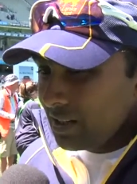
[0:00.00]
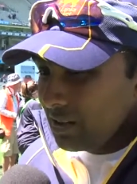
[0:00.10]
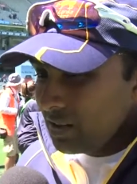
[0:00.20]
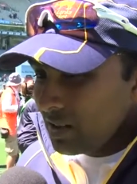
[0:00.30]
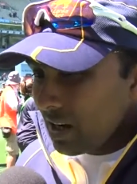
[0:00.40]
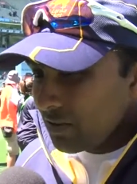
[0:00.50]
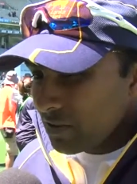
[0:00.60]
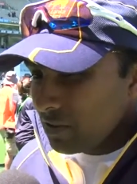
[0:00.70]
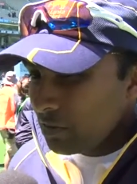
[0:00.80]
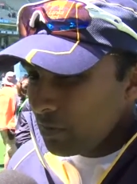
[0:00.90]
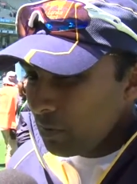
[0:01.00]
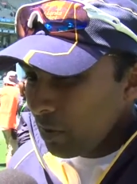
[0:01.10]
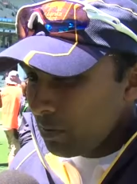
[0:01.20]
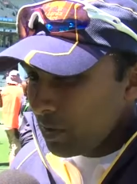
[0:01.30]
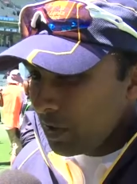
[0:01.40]
You know, in the afternoon, we
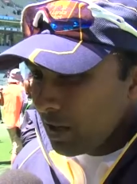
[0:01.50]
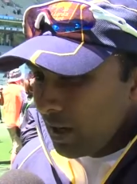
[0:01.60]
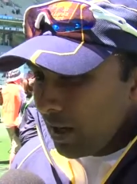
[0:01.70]
probably